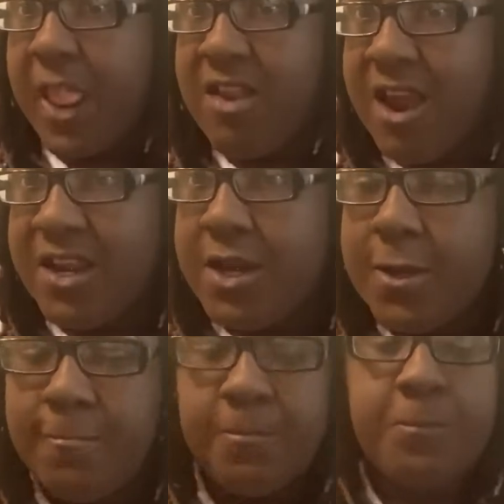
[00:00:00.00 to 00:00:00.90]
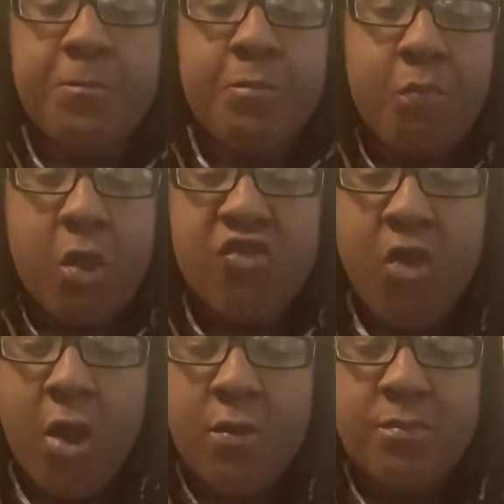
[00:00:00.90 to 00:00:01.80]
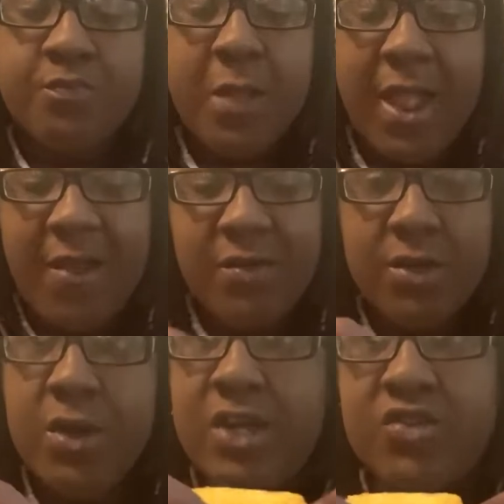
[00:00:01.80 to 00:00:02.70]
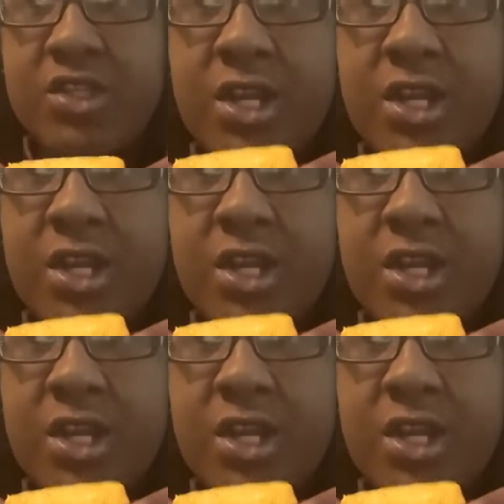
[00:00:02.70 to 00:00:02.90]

not eat it. So I have a little extra